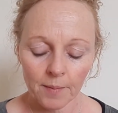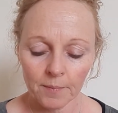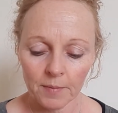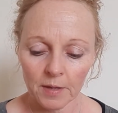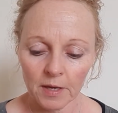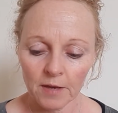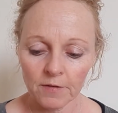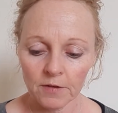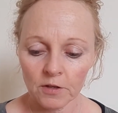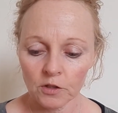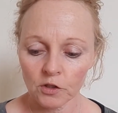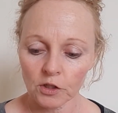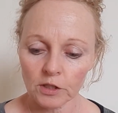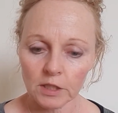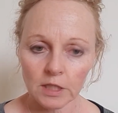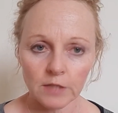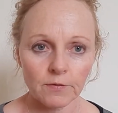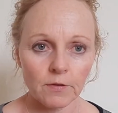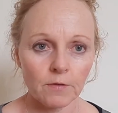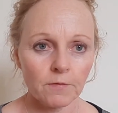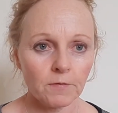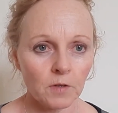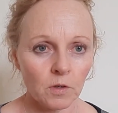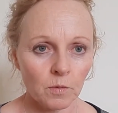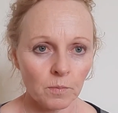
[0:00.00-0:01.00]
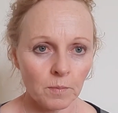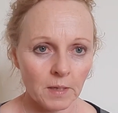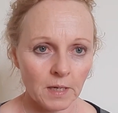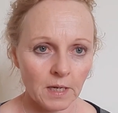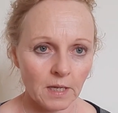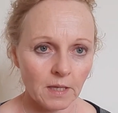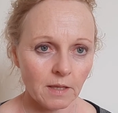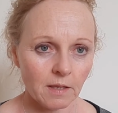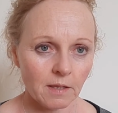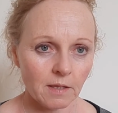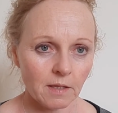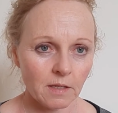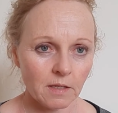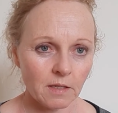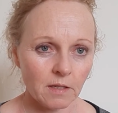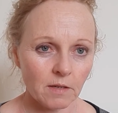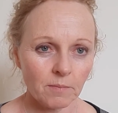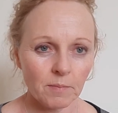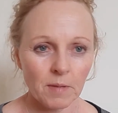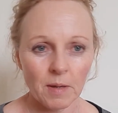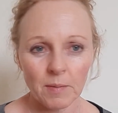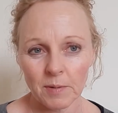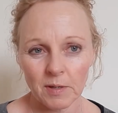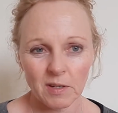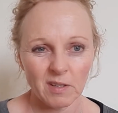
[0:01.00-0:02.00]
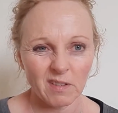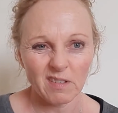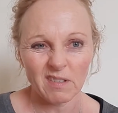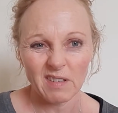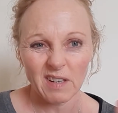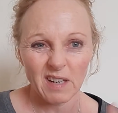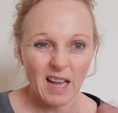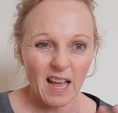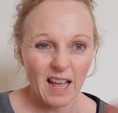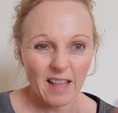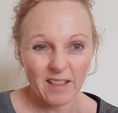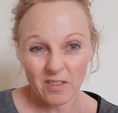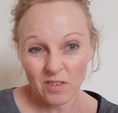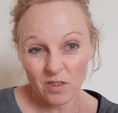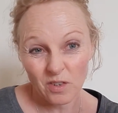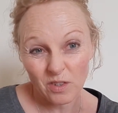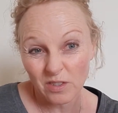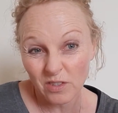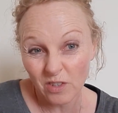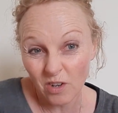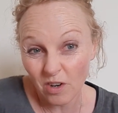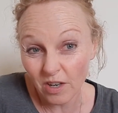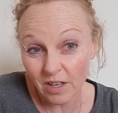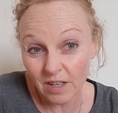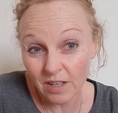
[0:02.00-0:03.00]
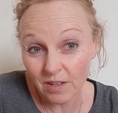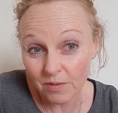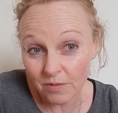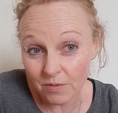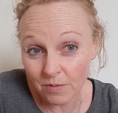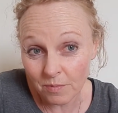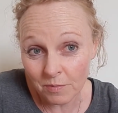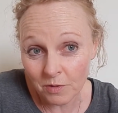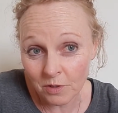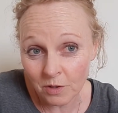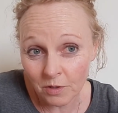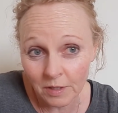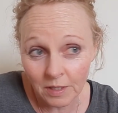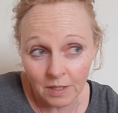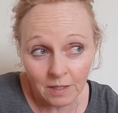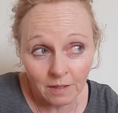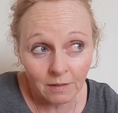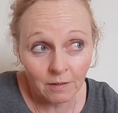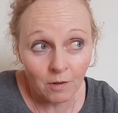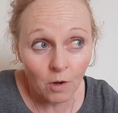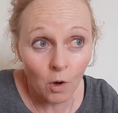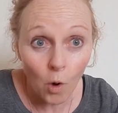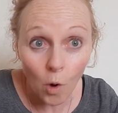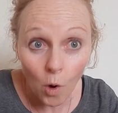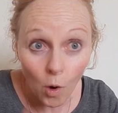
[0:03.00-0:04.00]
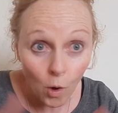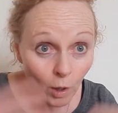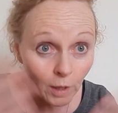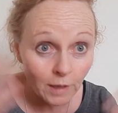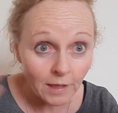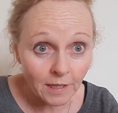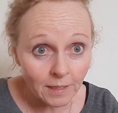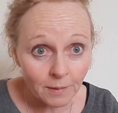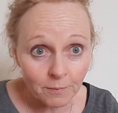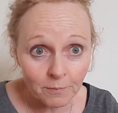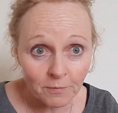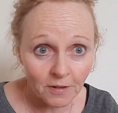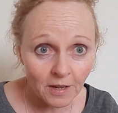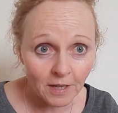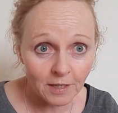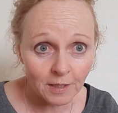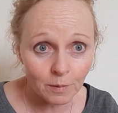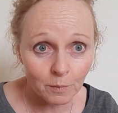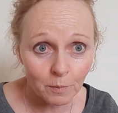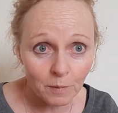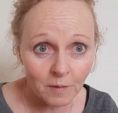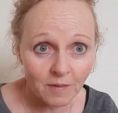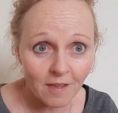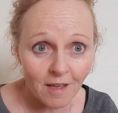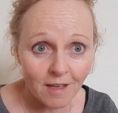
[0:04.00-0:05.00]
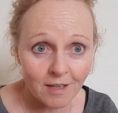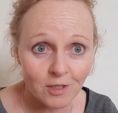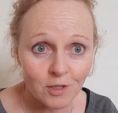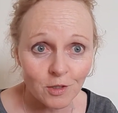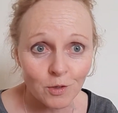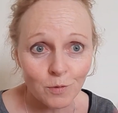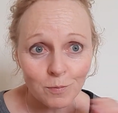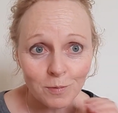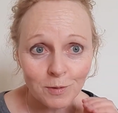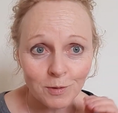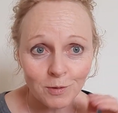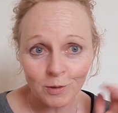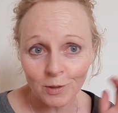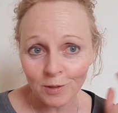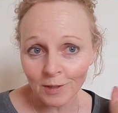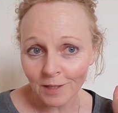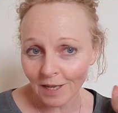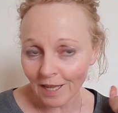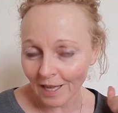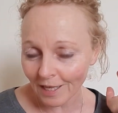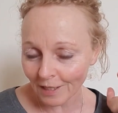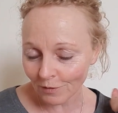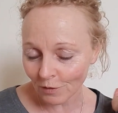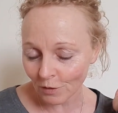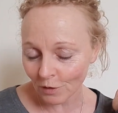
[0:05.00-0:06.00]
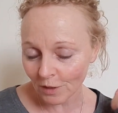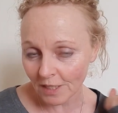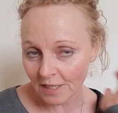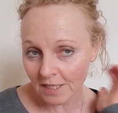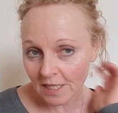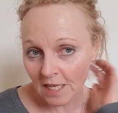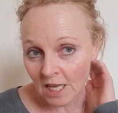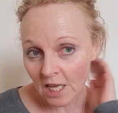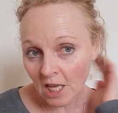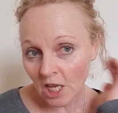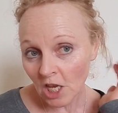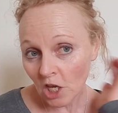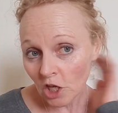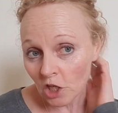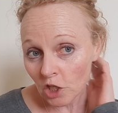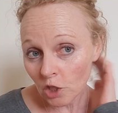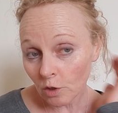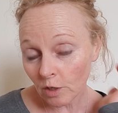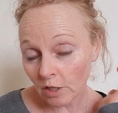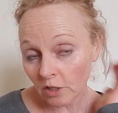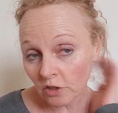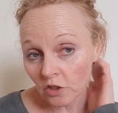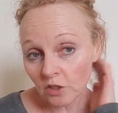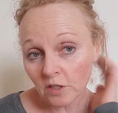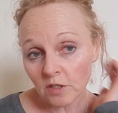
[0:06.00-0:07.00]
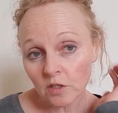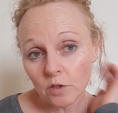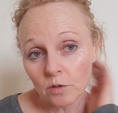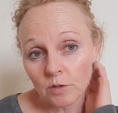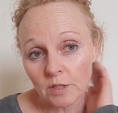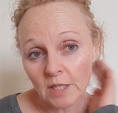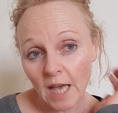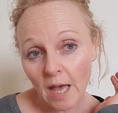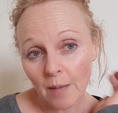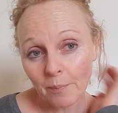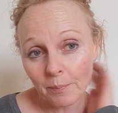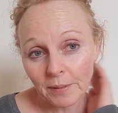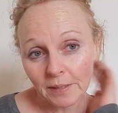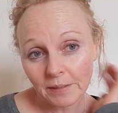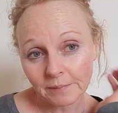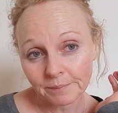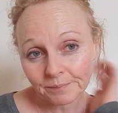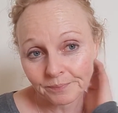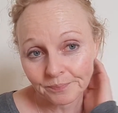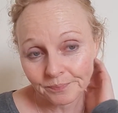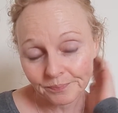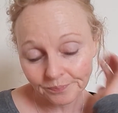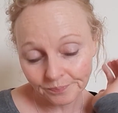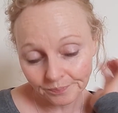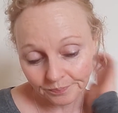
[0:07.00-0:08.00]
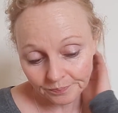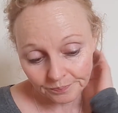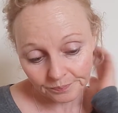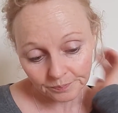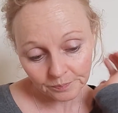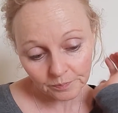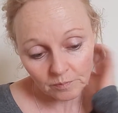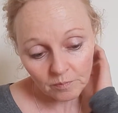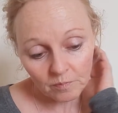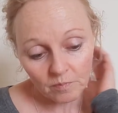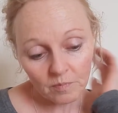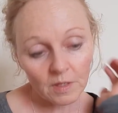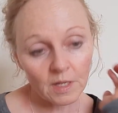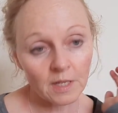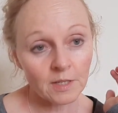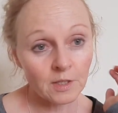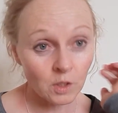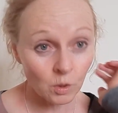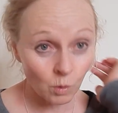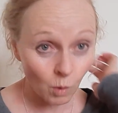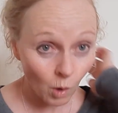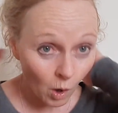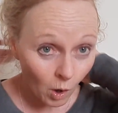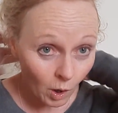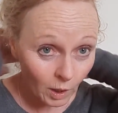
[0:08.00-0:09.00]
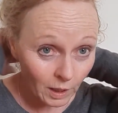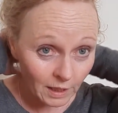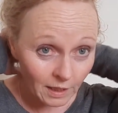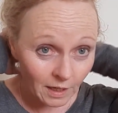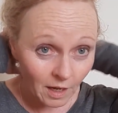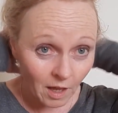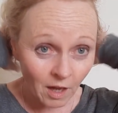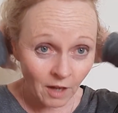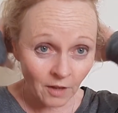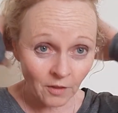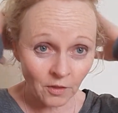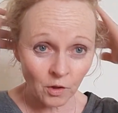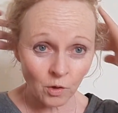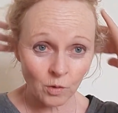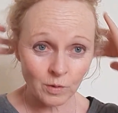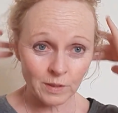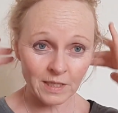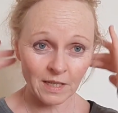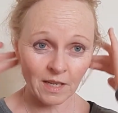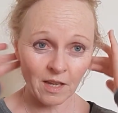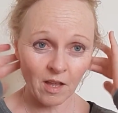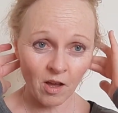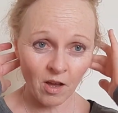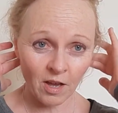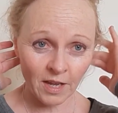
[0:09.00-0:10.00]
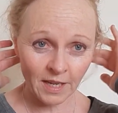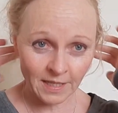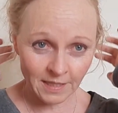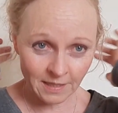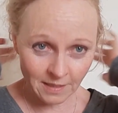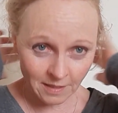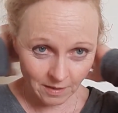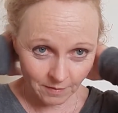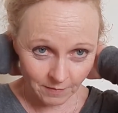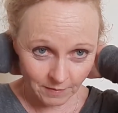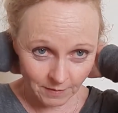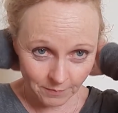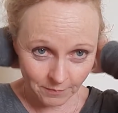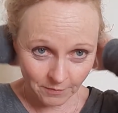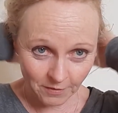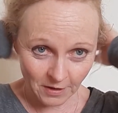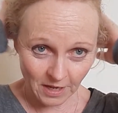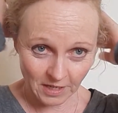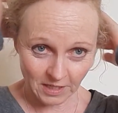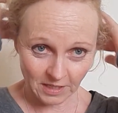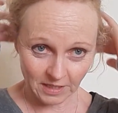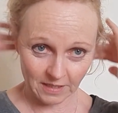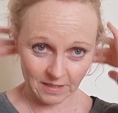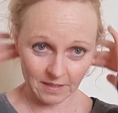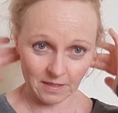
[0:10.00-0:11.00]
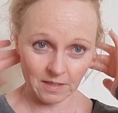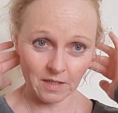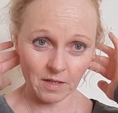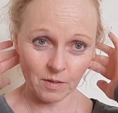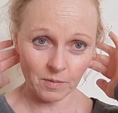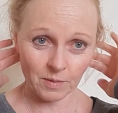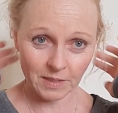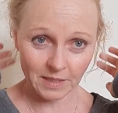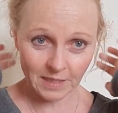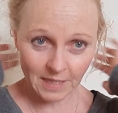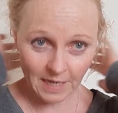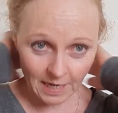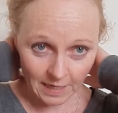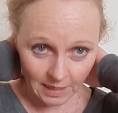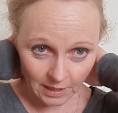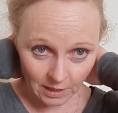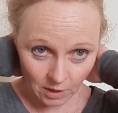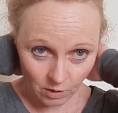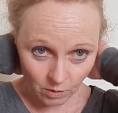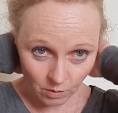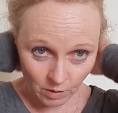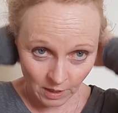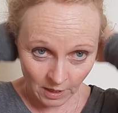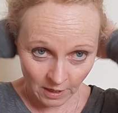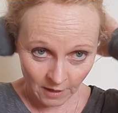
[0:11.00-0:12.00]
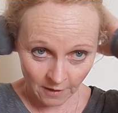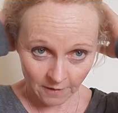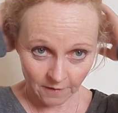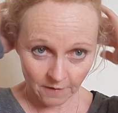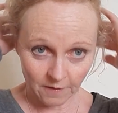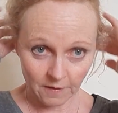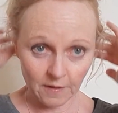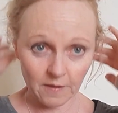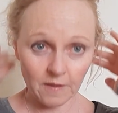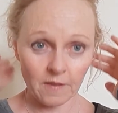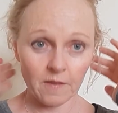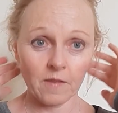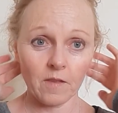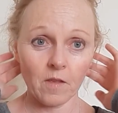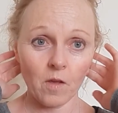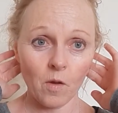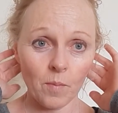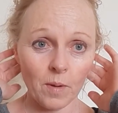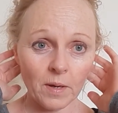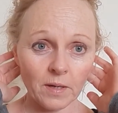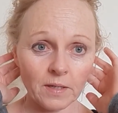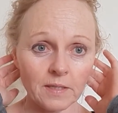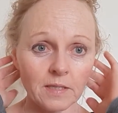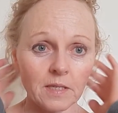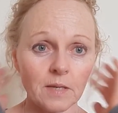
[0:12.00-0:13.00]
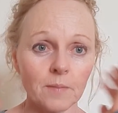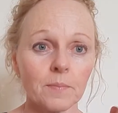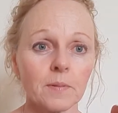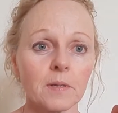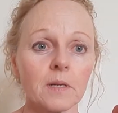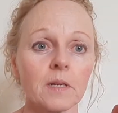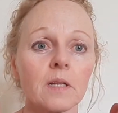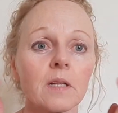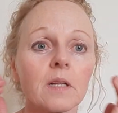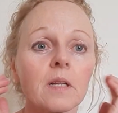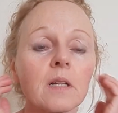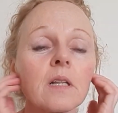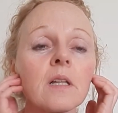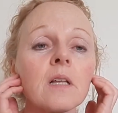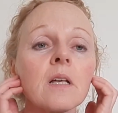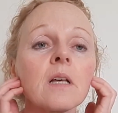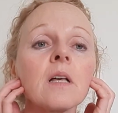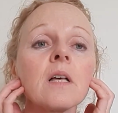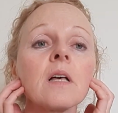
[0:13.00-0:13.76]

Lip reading: if you just have a few minutes and maybe your hands are tired from doing all the lymphatic massage you've been doing the last few days, you can just do tapping. So all along those lines of lymphatics that I was telling you, the suboccipital,